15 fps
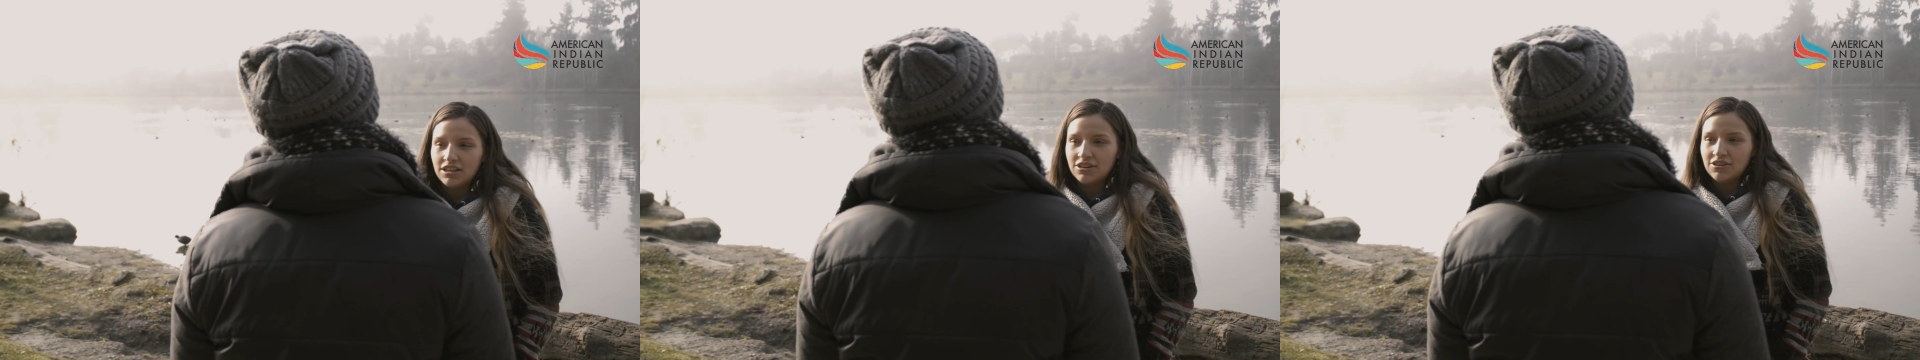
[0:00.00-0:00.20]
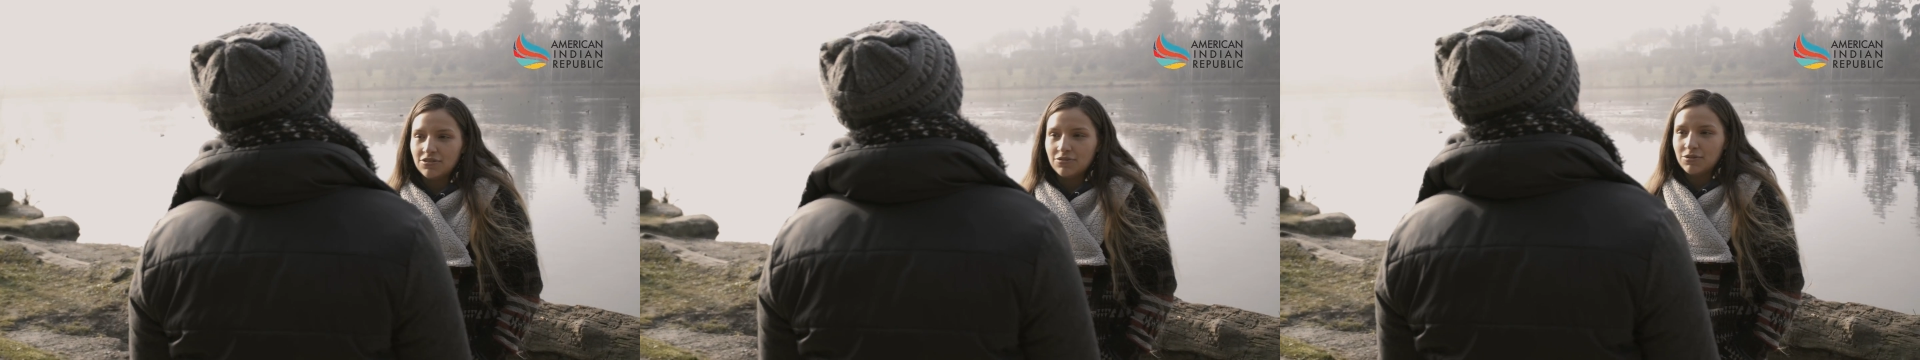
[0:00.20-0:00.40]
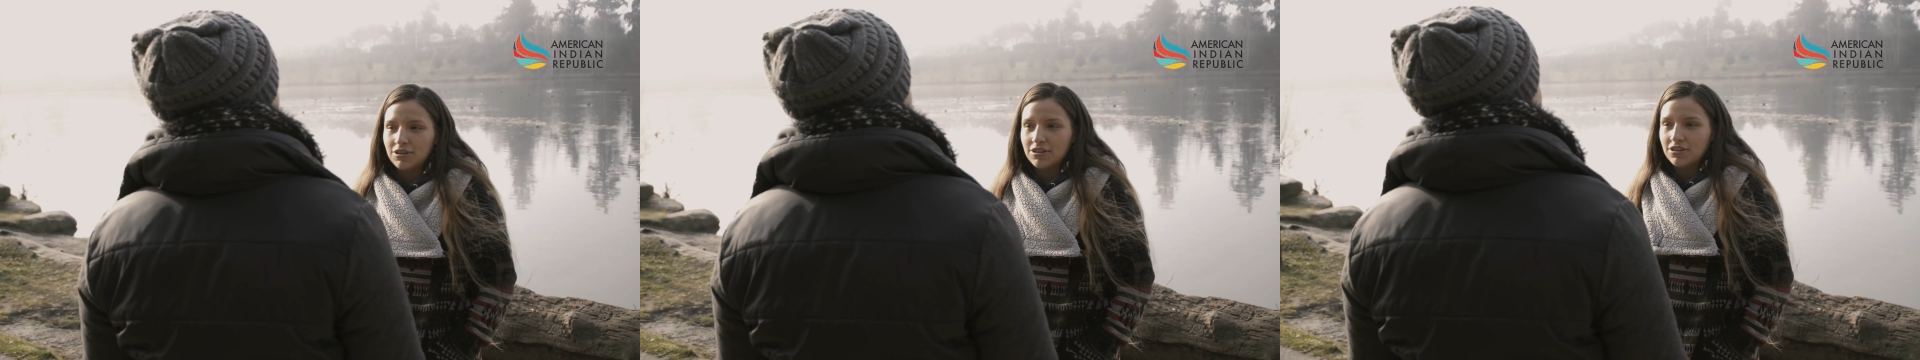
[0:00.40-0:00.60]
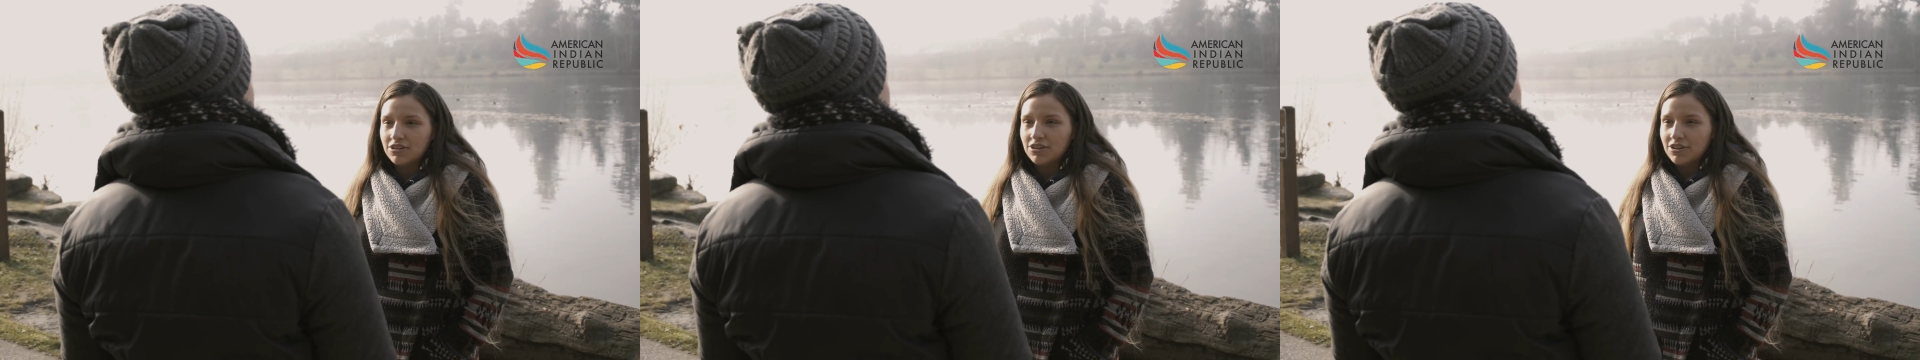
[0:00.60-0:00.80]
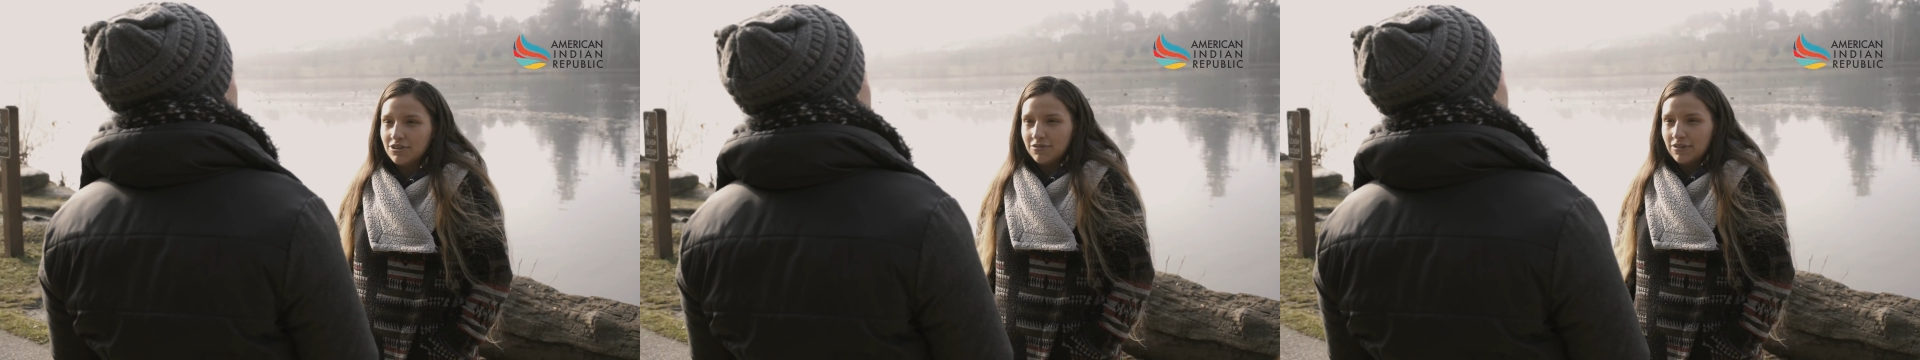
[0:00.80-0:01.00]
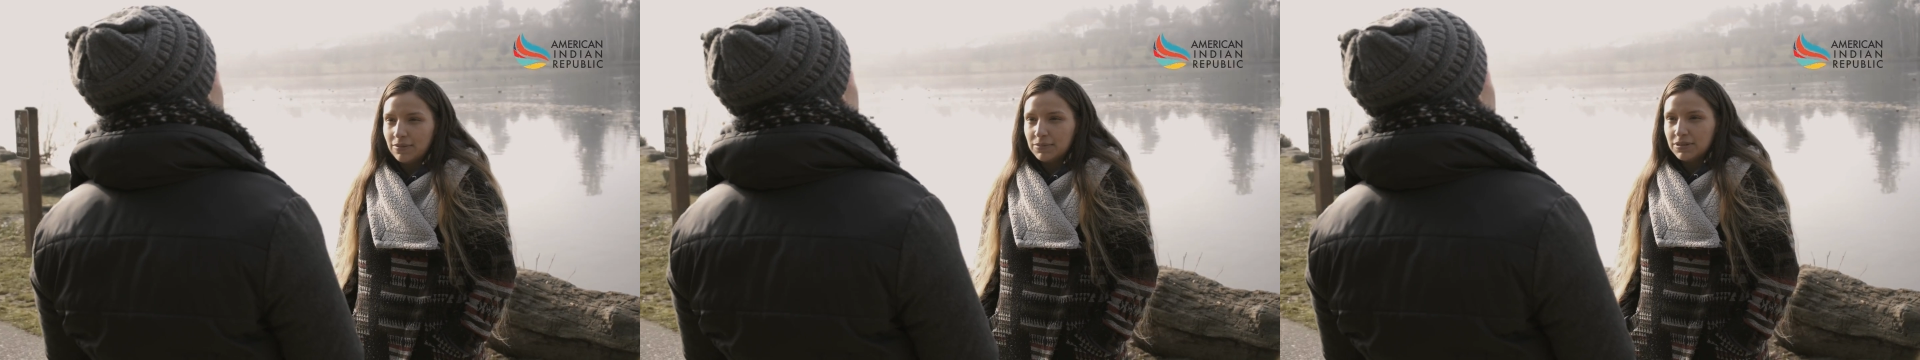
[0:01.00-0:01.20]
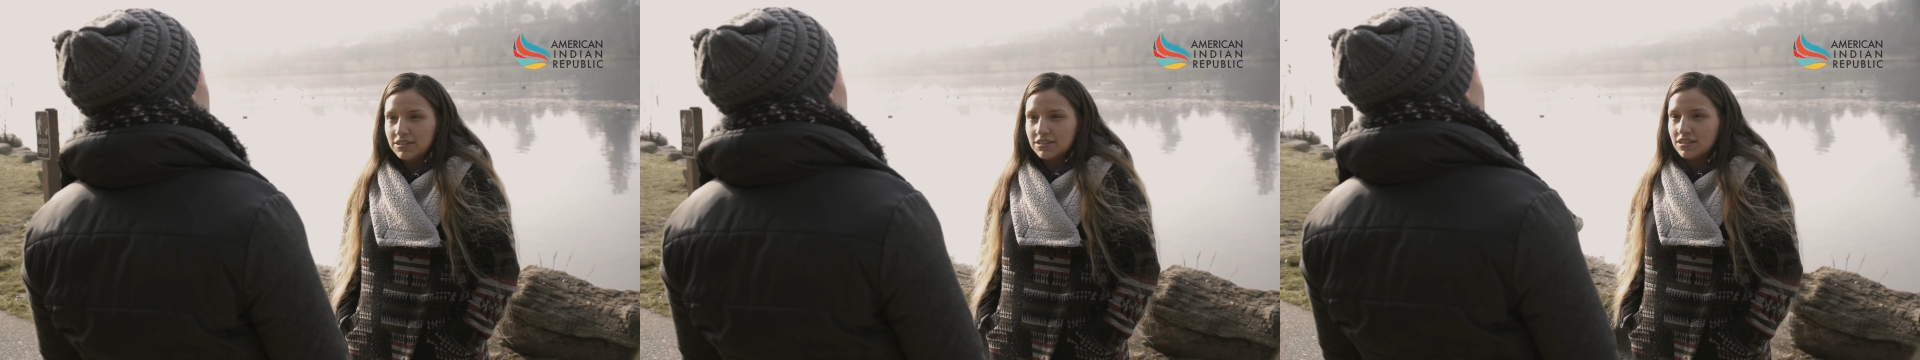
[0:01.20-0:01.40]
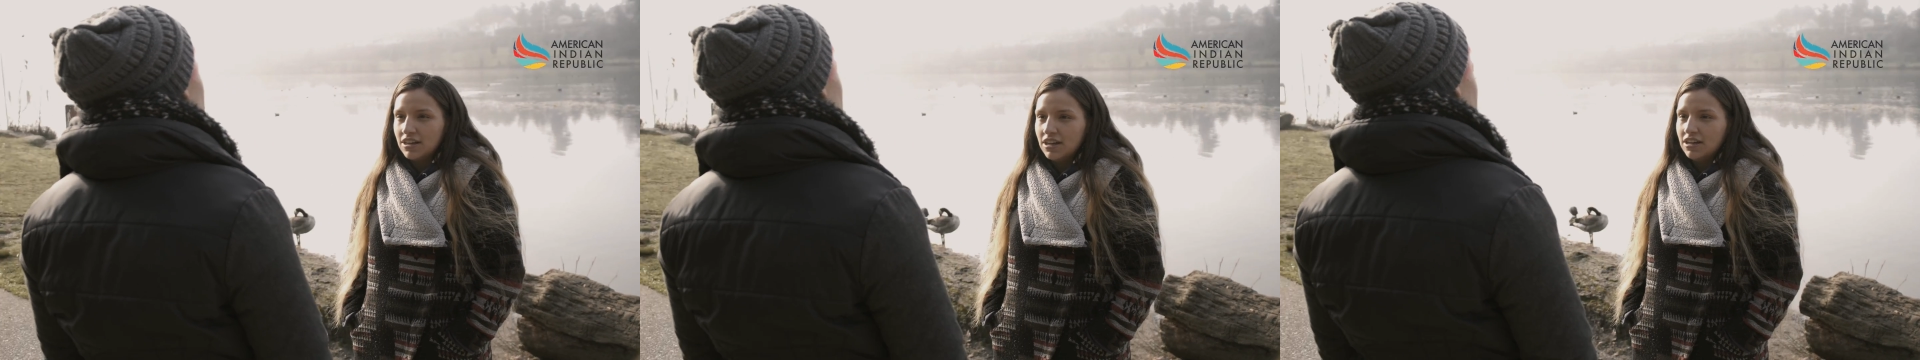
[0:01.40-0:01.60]
wasn't safe for
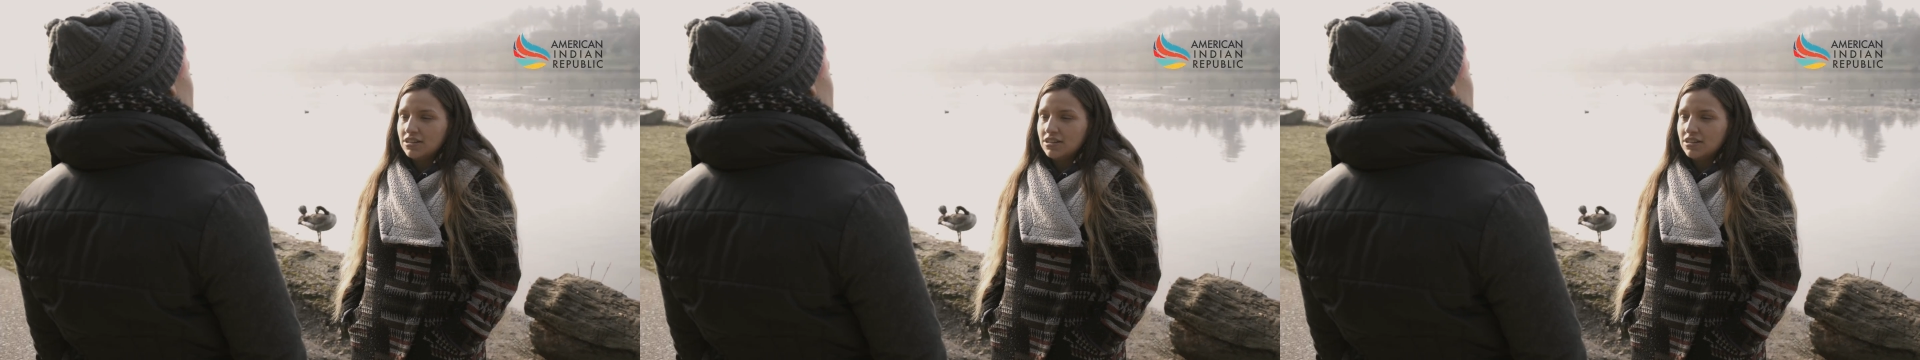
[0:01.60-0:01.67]
us or